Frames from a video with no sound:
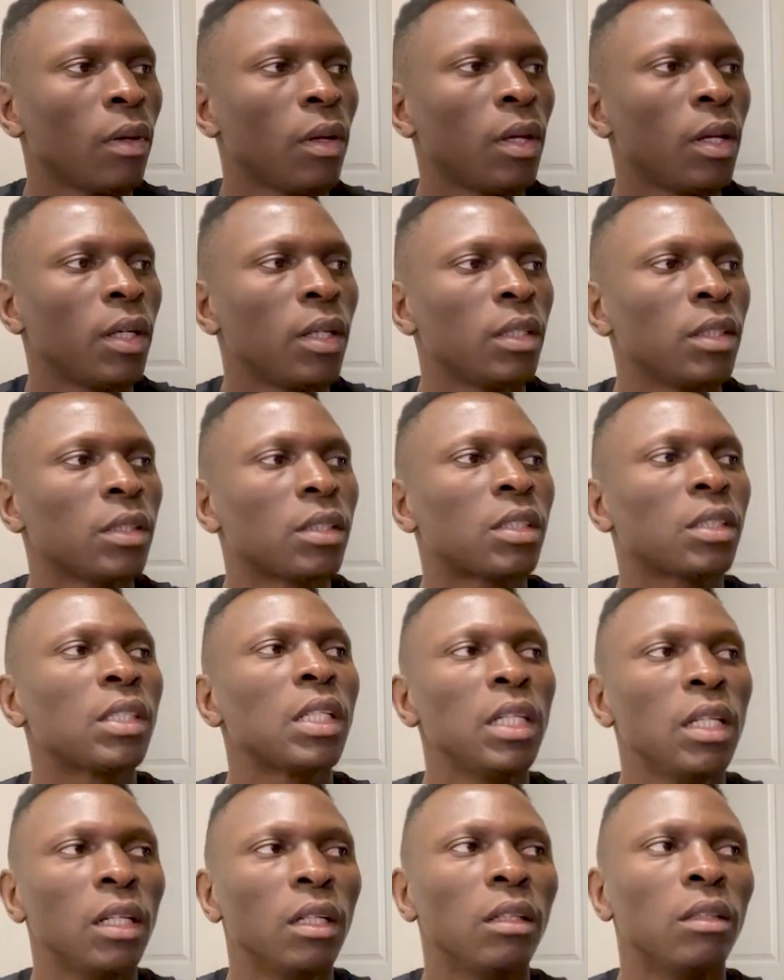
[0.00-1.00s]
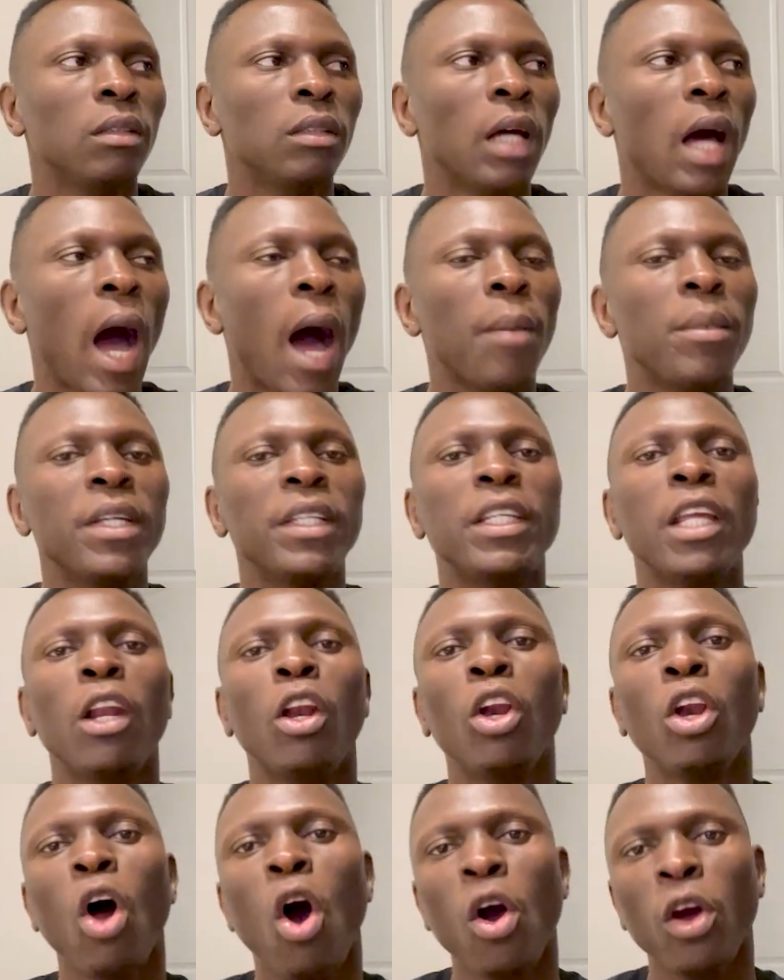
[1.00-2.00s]
still, I mean, the
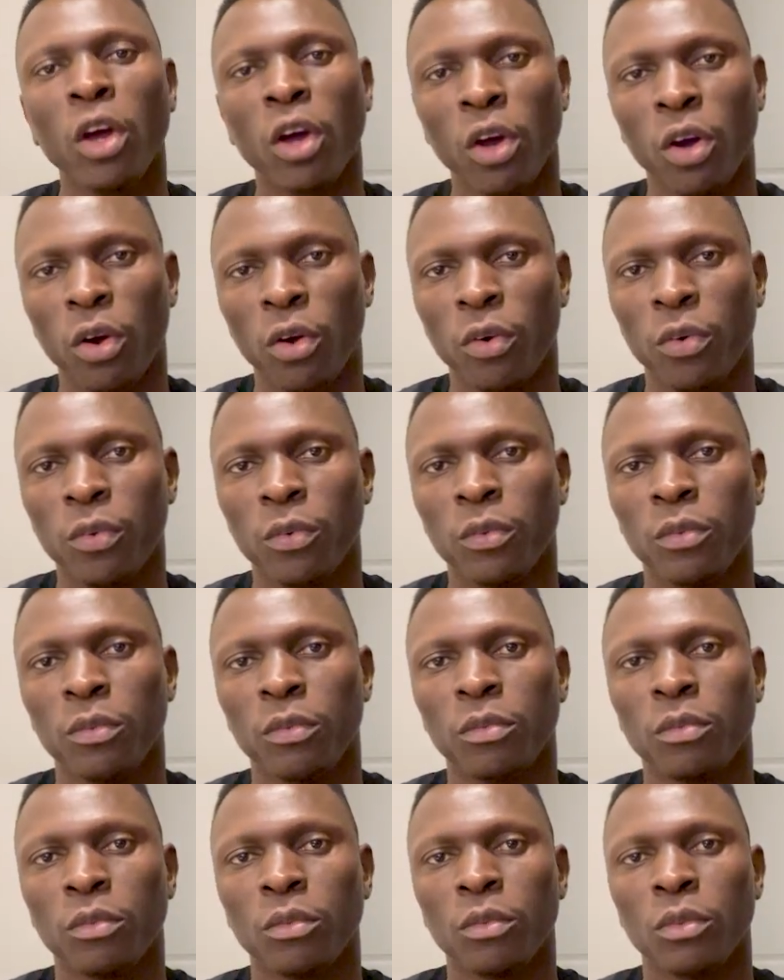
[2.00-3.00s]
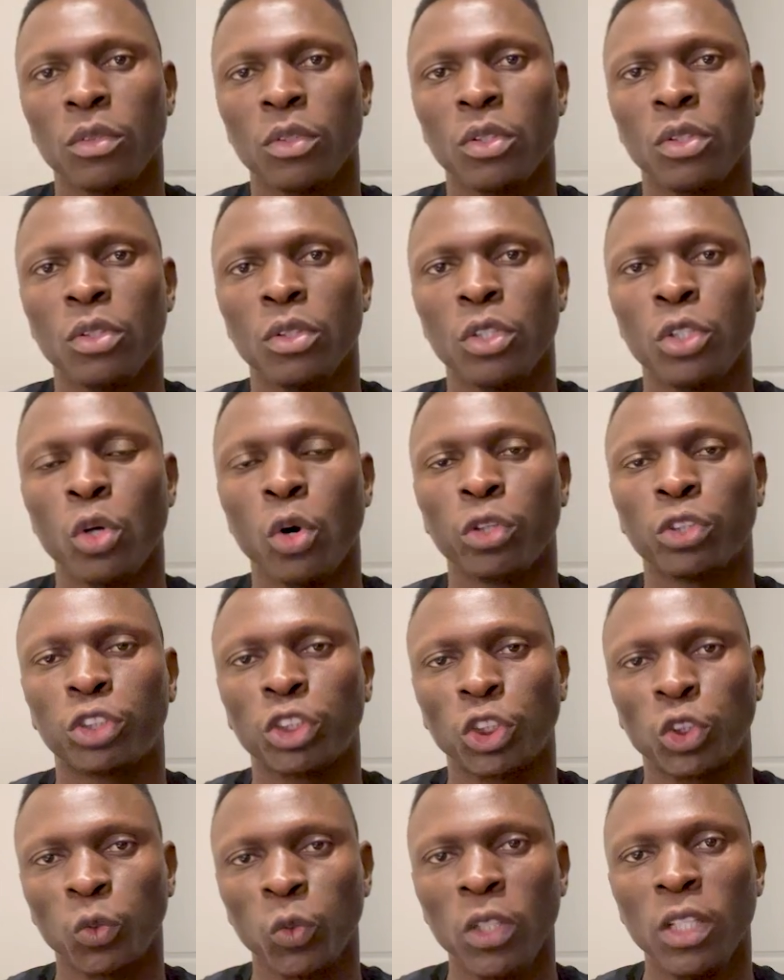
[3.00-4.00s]
longer your
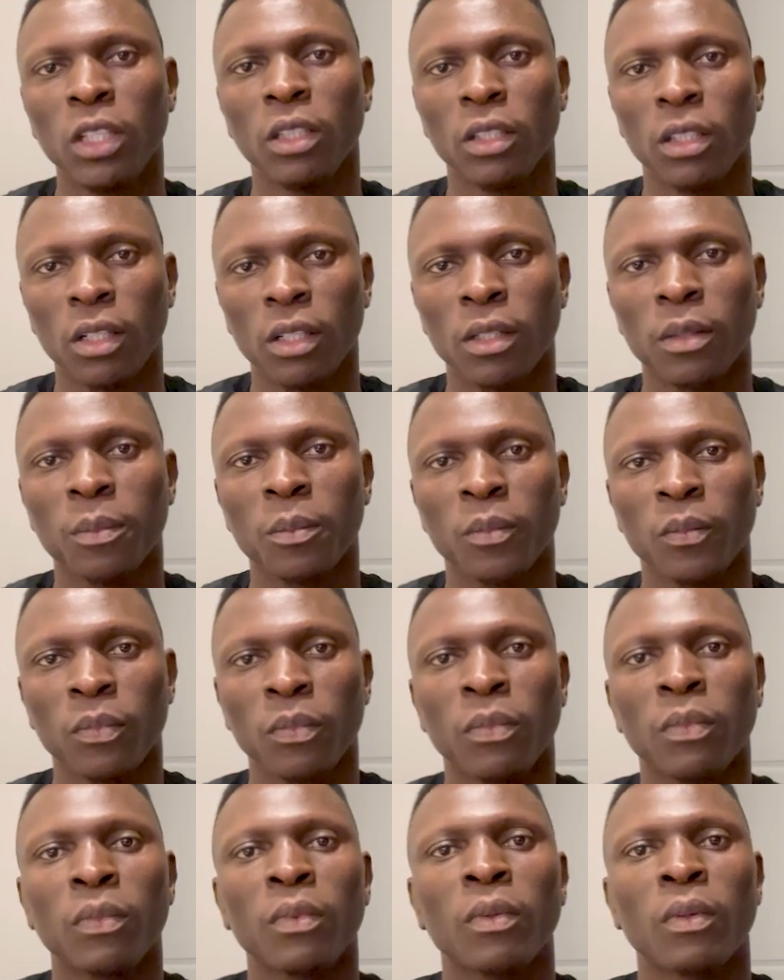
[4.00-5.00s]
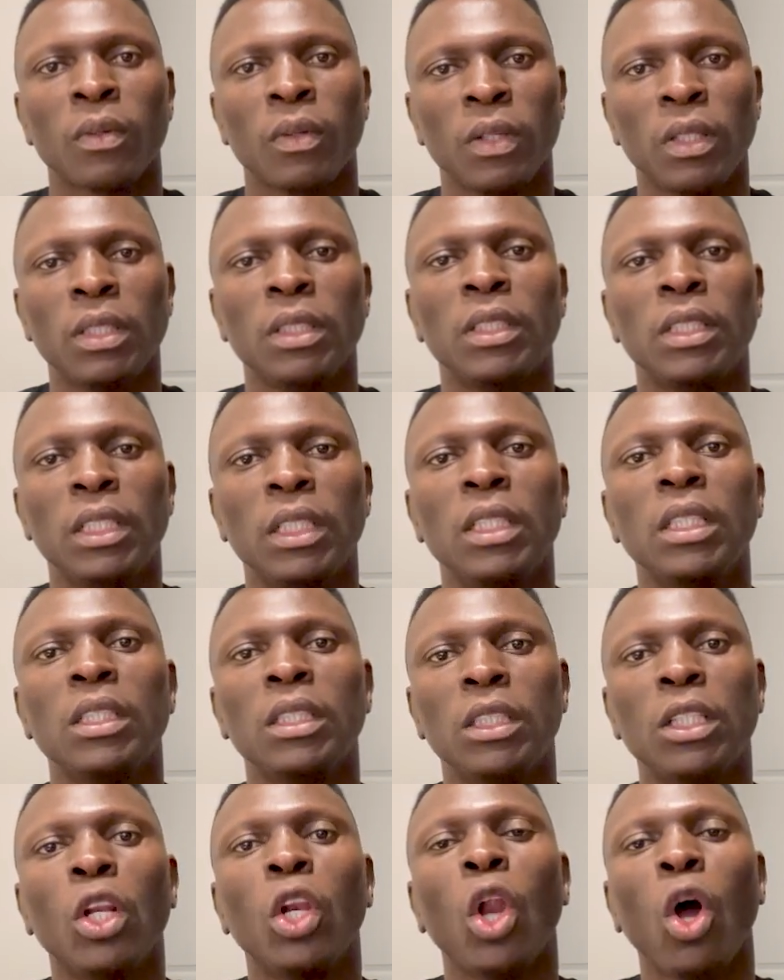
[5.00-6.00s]
string,
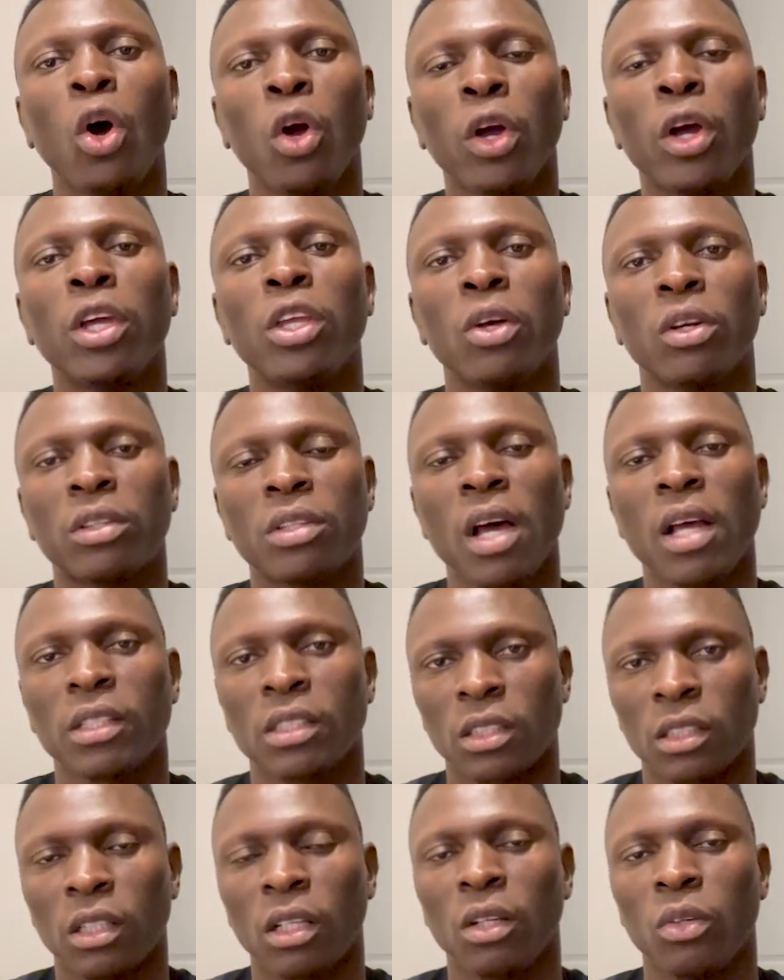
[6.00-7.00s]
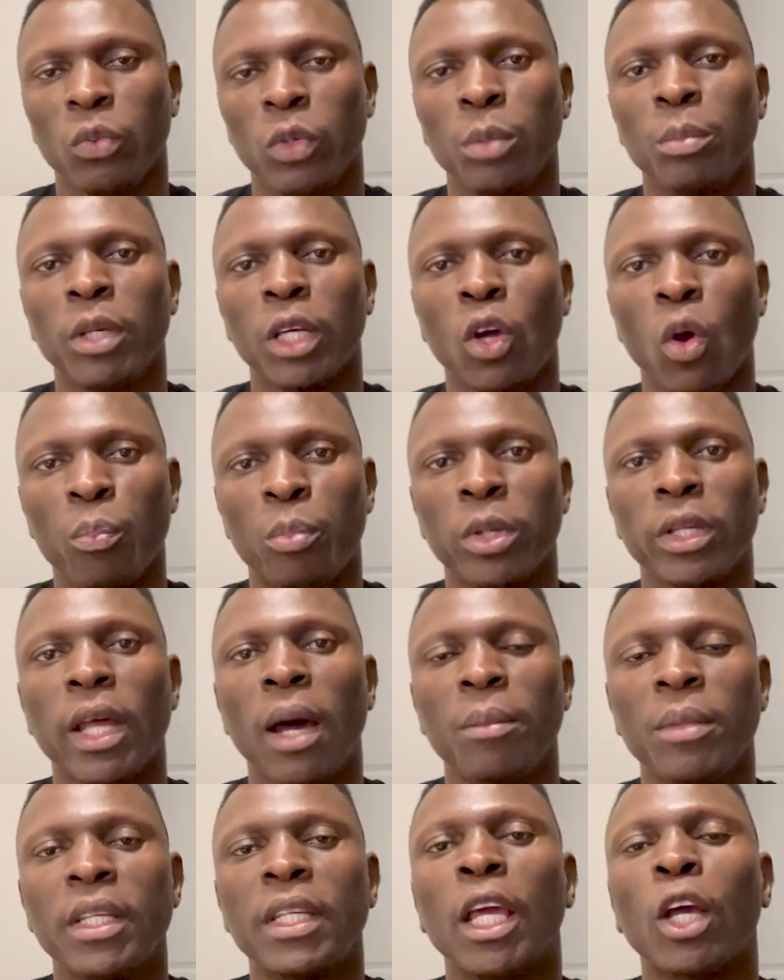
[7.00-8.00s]
the longer your task will be completed. I
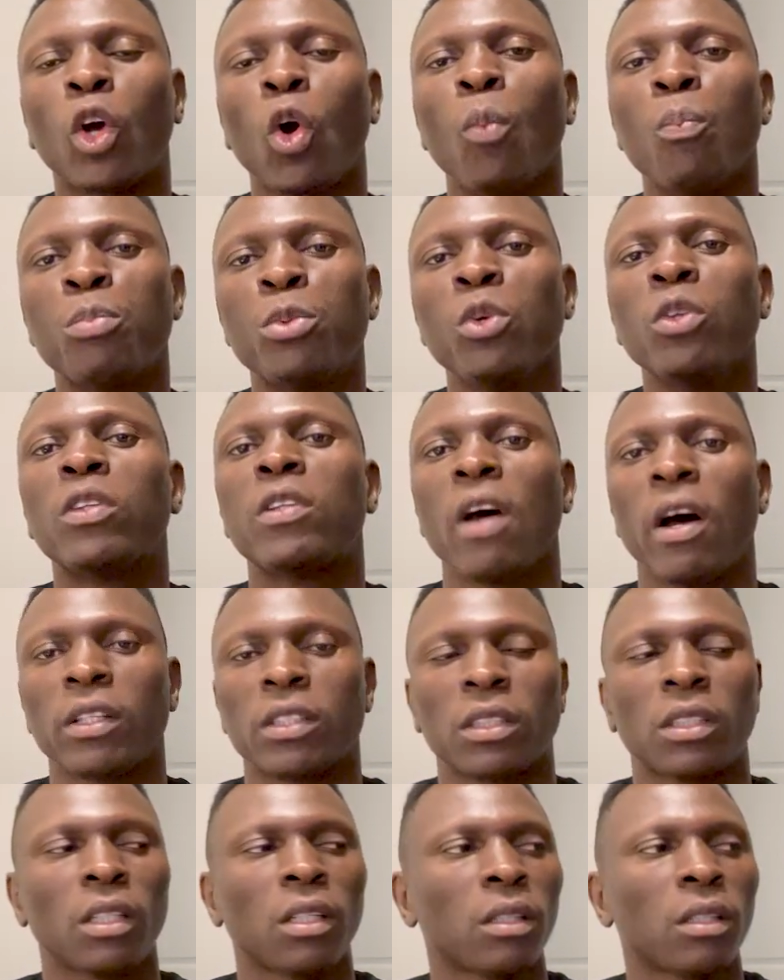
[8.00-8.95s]
mean, the compute task.